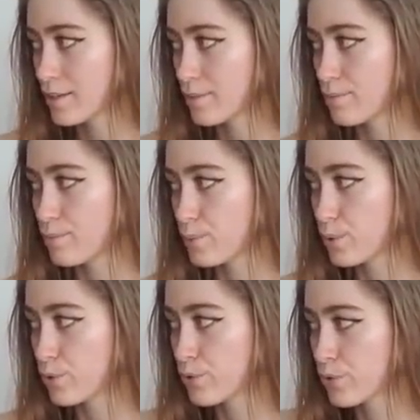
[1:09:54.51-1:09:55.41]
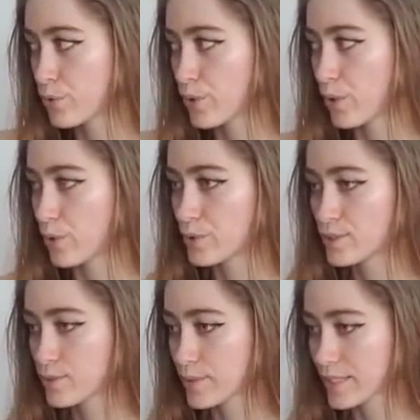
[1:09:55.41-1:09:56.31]
move through
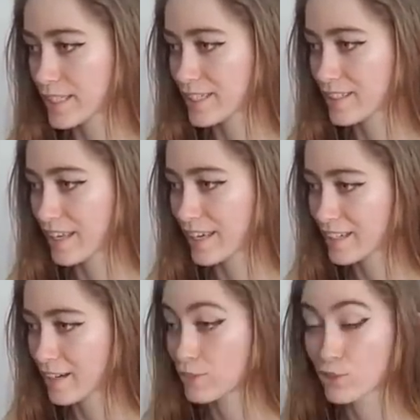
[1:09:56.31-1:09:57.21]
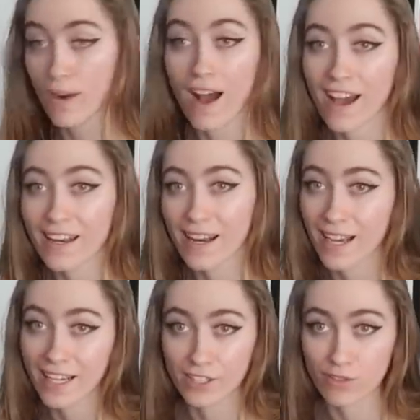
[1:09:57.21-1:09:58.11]
notes really. Like I've tried, and
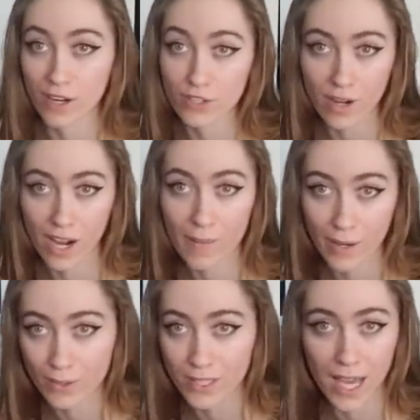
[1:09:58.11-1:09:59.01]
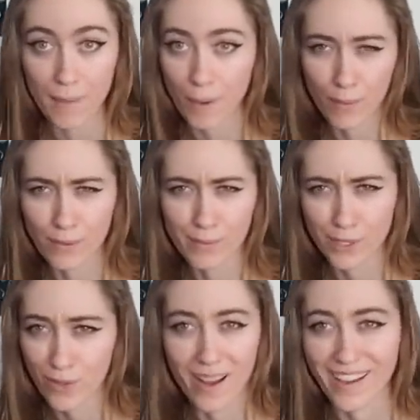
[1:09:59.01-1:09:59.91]
I can tr- I try on my own time. I won't be
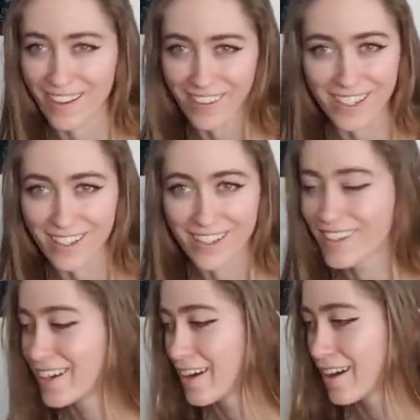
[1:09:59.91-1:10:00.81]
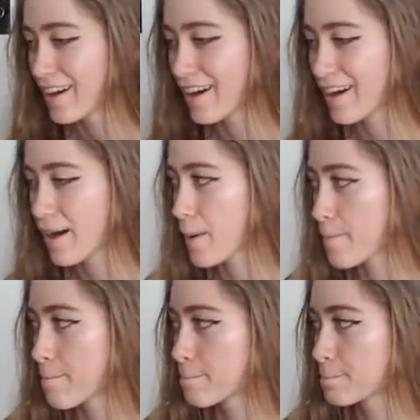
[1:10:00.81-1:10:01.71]
trying on here.
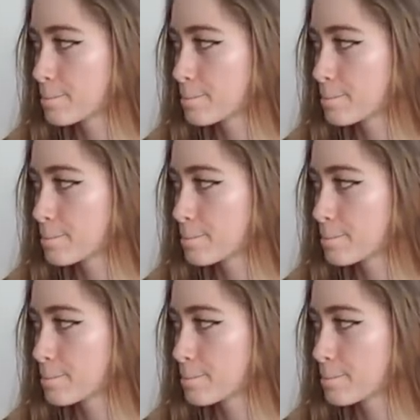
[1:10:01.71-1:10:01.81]
Um,